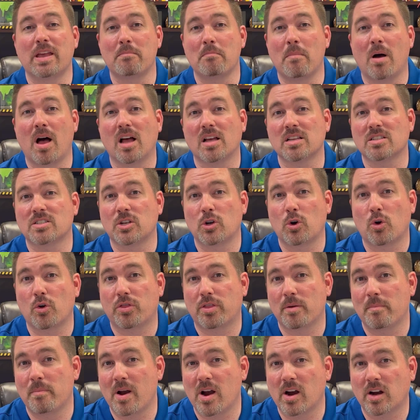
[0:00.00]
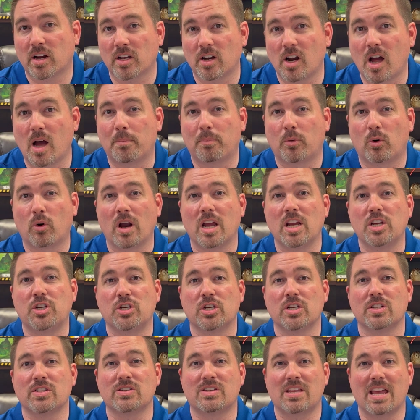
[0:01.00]
Mazda North American
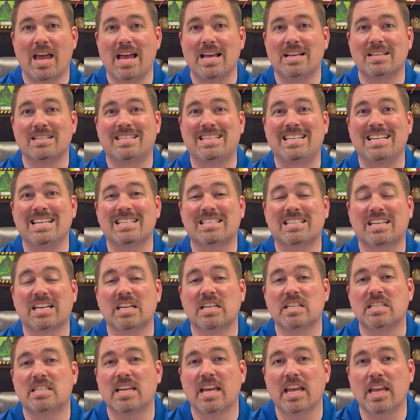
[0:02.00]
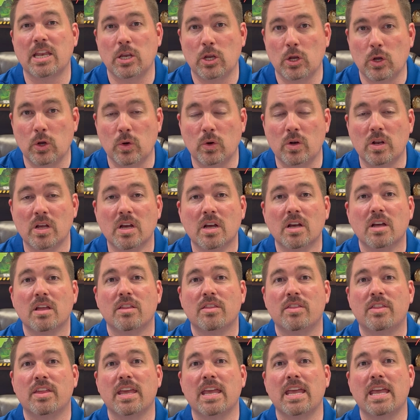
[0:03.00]
operations has discontinued
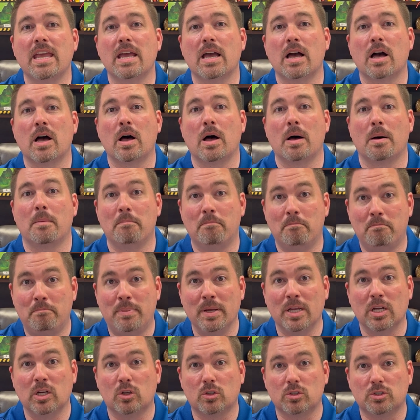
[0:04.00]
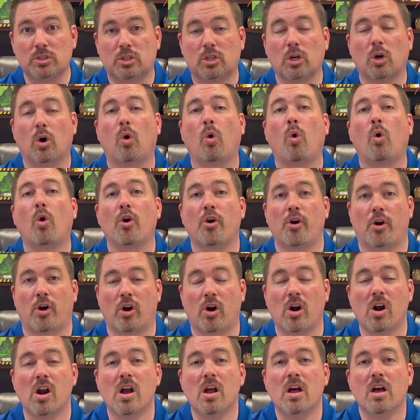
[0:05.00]
the
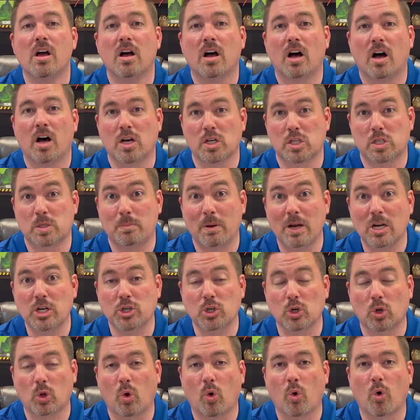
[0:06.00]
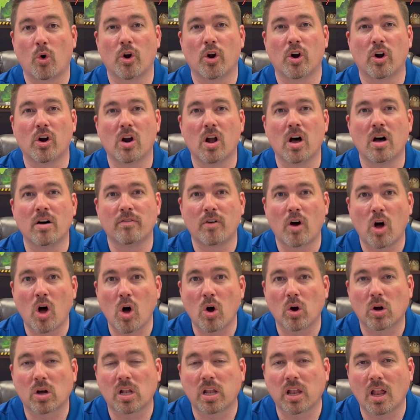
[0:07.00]
build-to-order, special order of
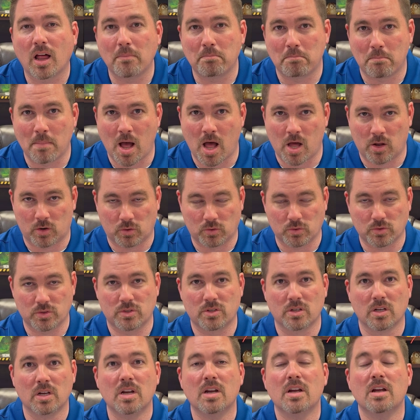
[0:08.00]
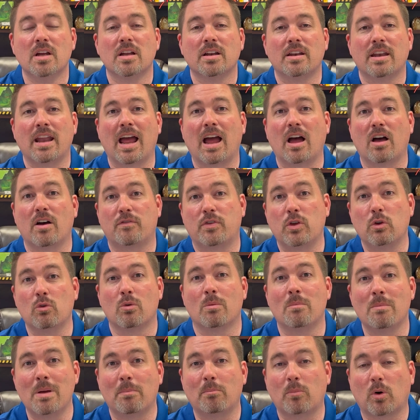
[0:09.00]
all club models. Now, if you
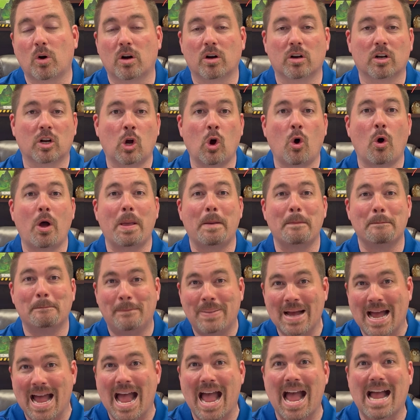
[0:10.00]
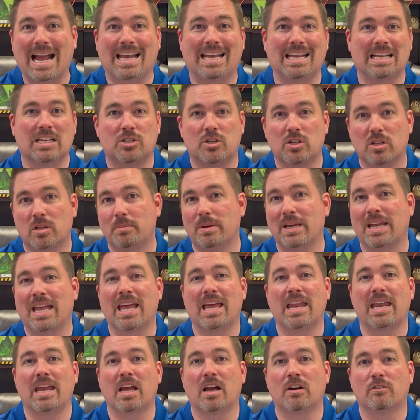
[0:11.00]
remember going back into the
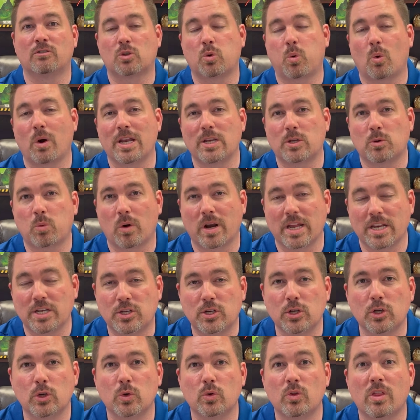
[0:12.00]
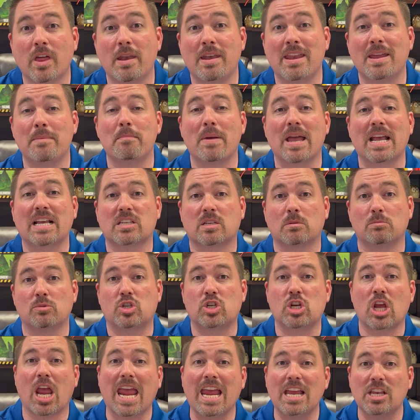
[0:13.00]
beginning of 2022, they did make some
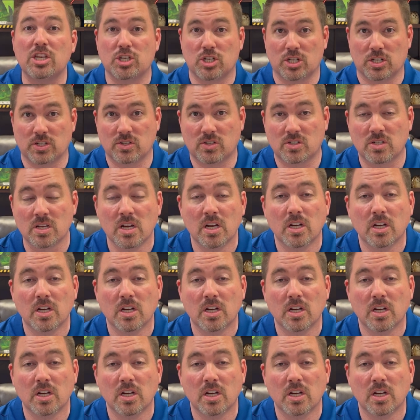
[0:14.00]
changes